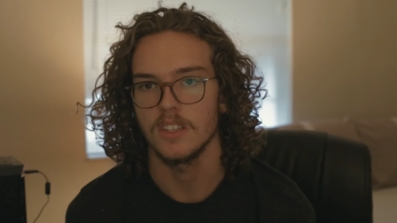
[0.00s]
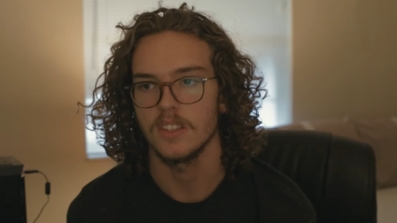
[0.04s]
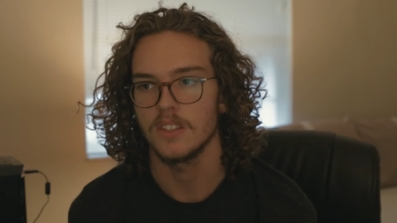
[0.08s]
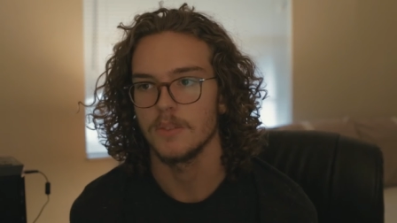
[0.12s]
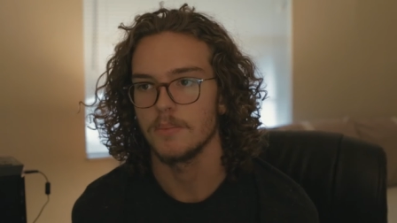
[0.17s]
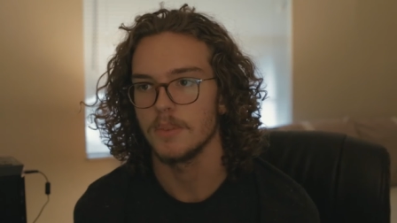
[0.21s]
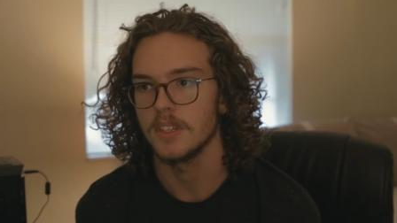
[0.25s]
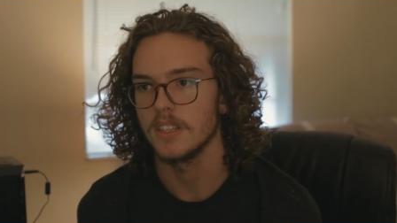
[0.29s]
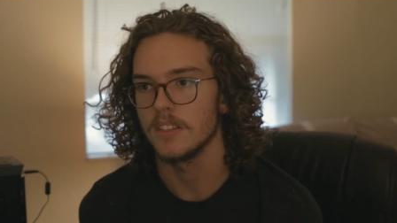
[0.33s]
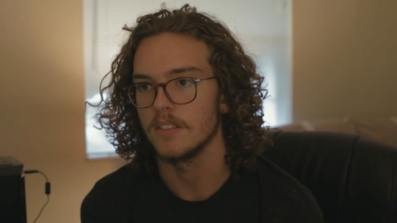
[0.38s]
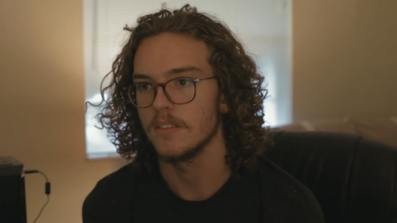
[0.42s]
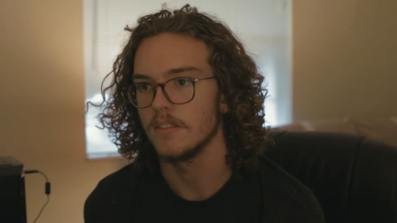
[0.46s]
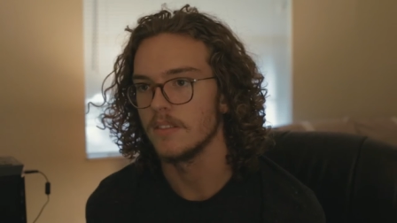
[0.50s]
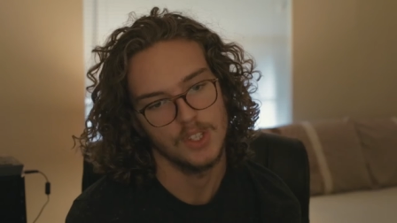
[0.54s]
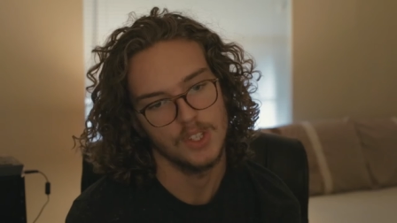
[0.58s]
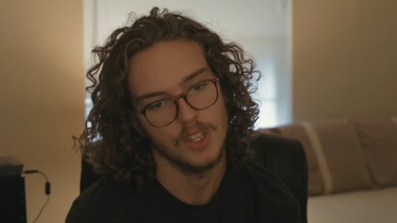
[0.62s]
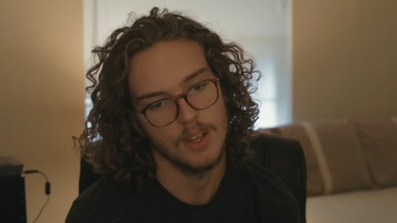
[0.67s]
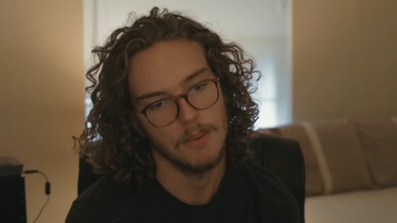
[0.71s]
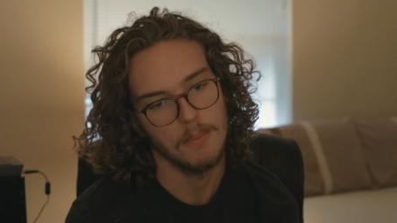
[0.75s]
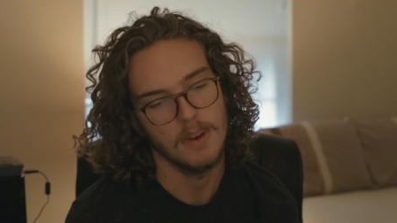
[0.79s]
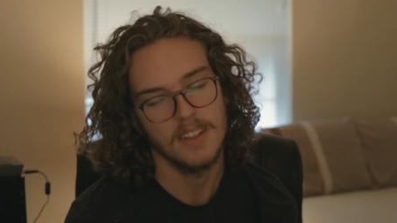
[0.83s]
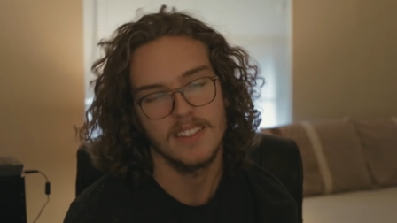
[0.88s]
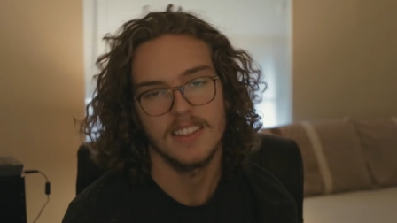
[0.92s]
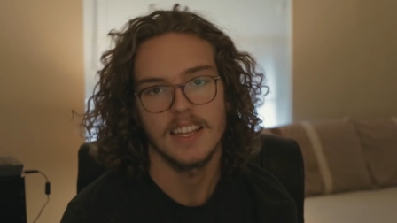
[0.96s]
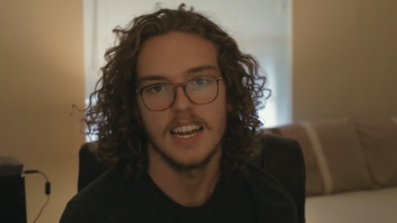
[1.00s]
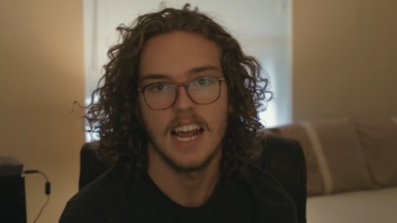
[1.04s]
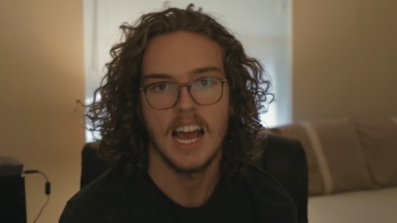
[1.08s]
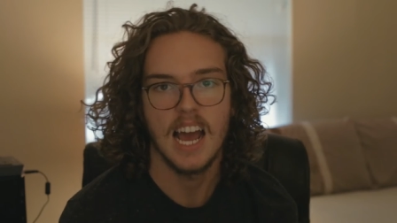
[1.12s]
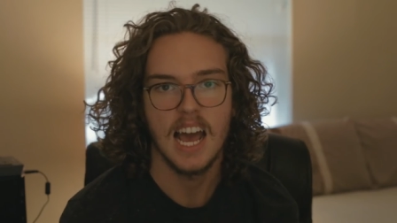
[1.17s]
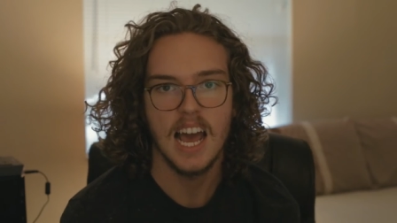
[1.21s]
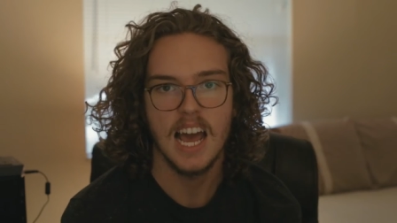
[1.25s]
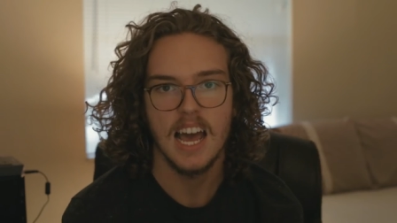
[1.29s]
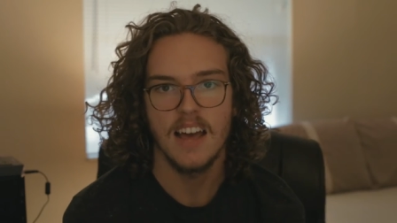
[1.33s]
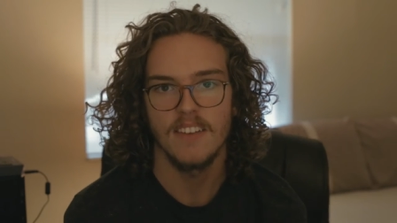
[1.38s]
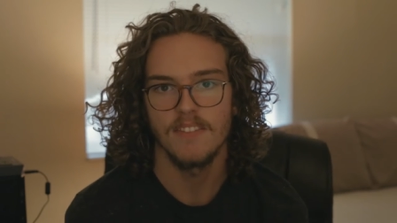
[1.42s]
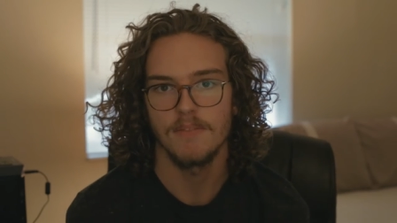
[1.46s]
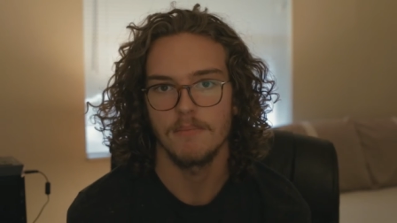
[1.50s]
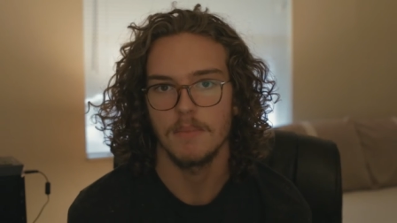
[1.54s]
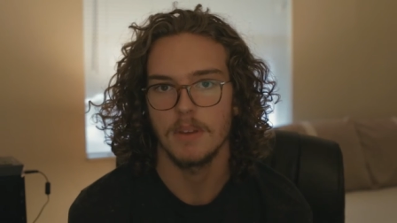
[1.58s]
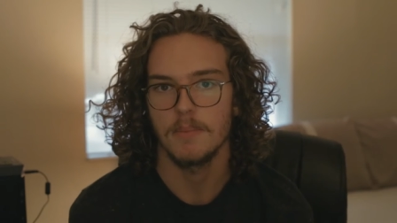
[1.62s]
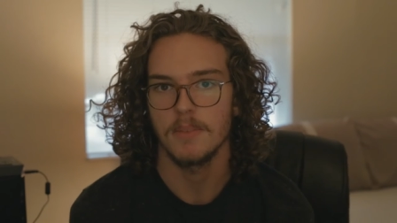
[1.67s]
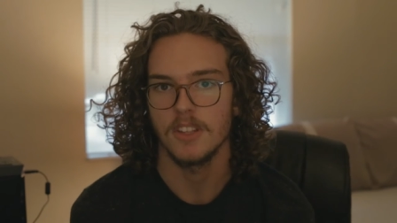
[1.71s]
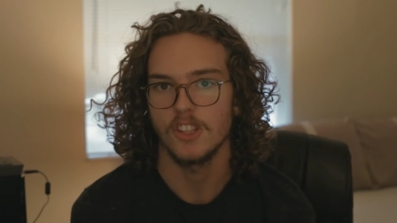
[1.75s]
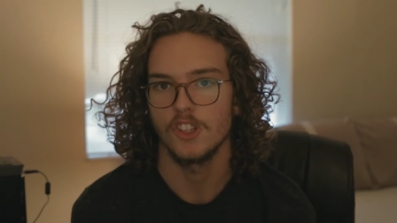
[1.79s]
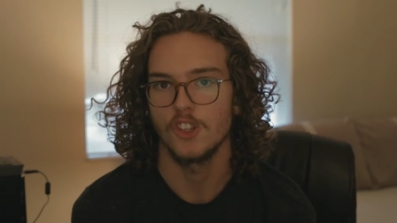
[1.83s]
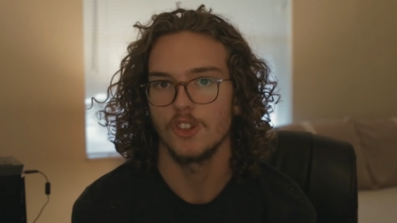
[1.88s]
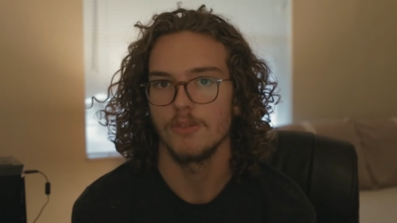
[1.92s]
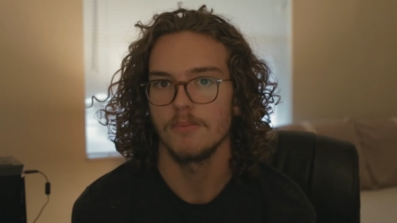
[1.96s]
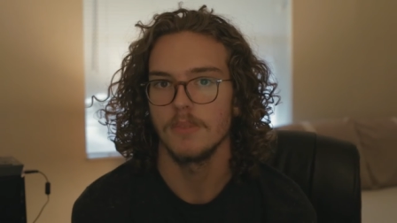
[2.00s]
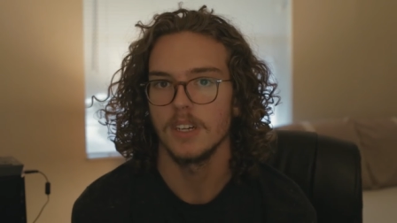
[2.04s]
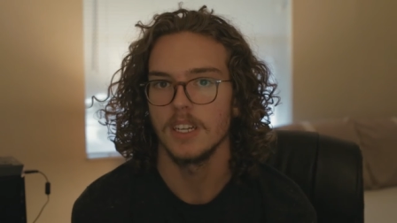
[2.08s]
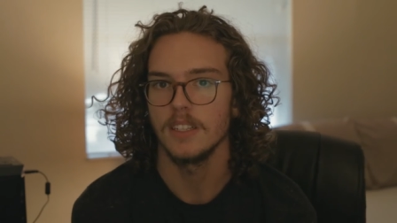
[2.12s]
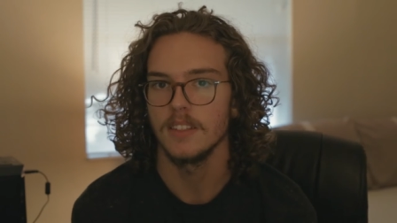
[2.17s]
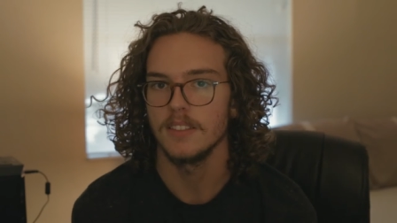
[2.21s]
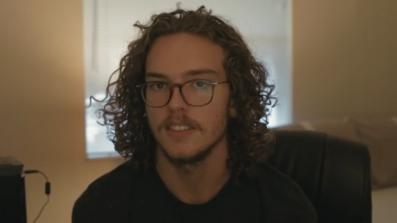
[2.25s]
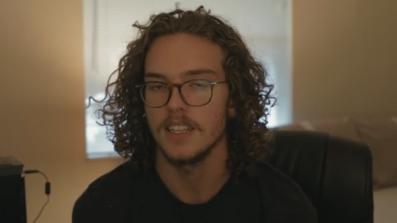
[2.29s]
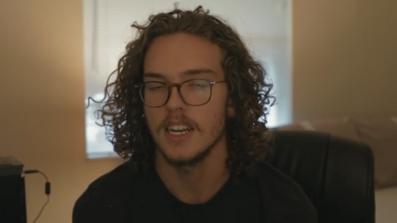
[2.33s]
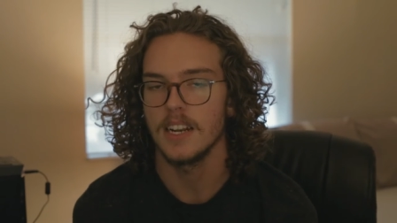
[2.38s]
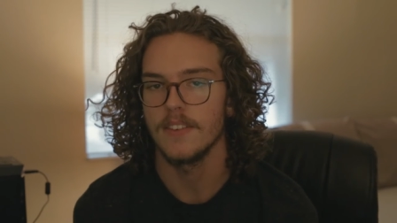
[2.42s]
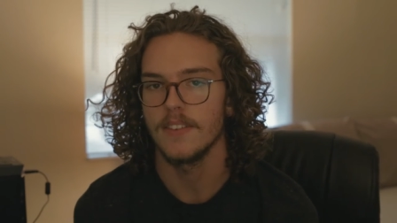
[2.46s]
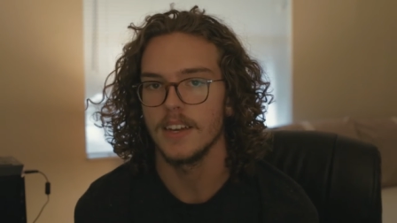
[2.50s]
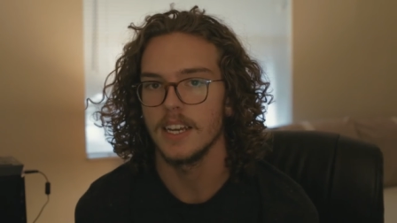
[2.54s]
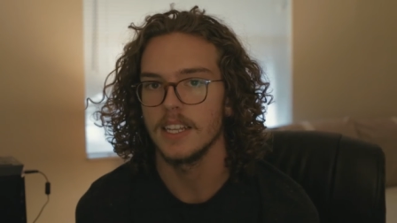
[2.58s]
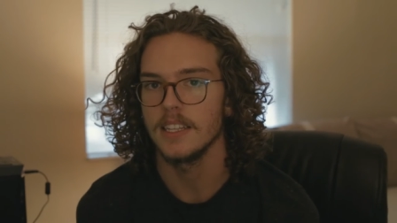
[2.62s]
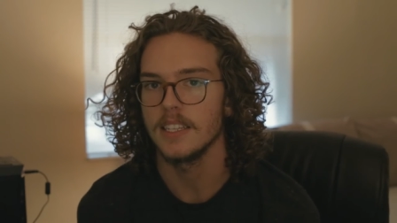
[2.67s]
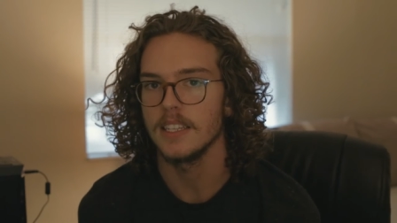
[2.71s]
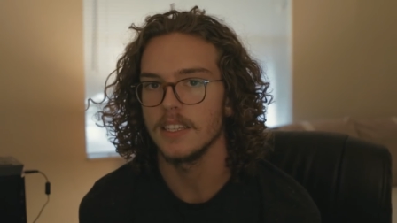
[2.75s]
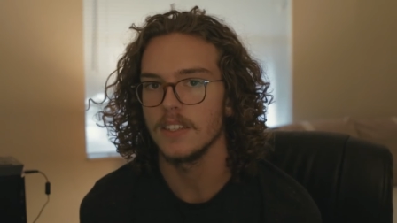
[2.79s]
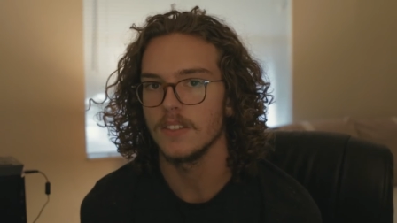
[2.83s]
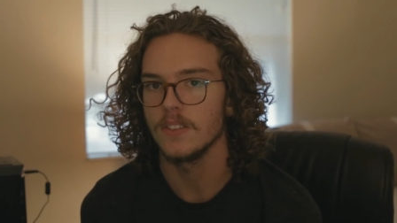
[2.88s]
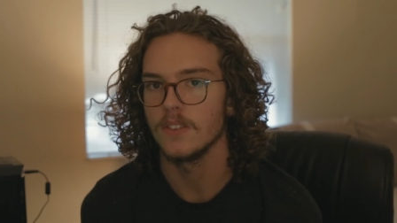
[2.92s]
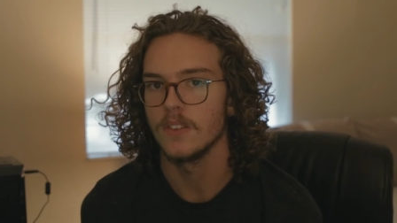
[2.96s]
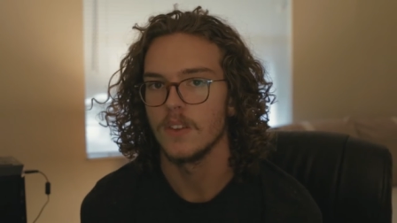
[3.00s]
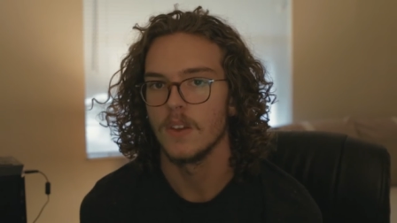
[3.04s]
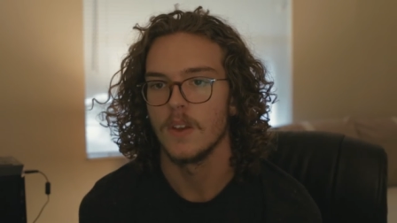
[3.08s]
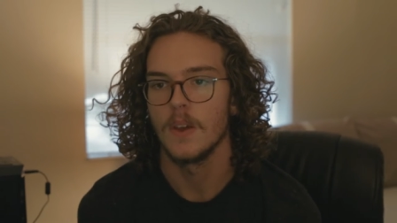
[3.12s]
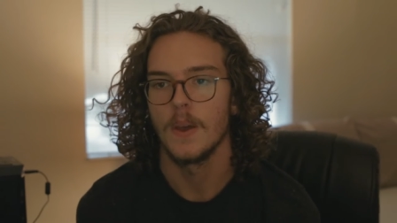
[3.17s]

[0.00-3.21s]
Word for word: It's been a month and a half, maybe two months that I've had these.